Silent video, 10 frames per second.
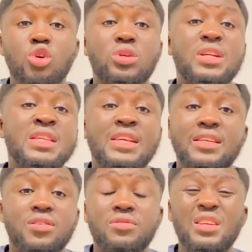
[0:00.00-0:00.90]
You don't
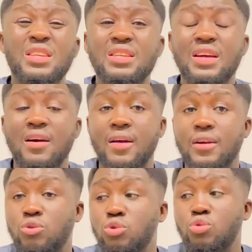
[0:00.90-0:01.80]
necessarily need
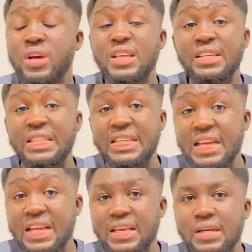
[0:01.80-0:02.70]
to do any
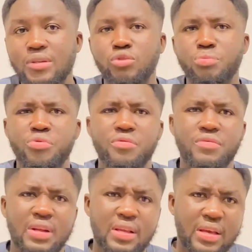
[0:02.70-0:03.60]
DNA to prove
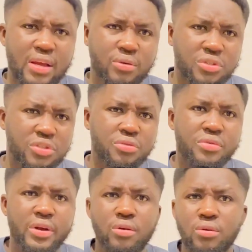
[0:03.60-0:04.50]
whether they are your
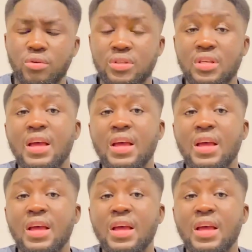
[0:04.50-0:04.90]
children or not.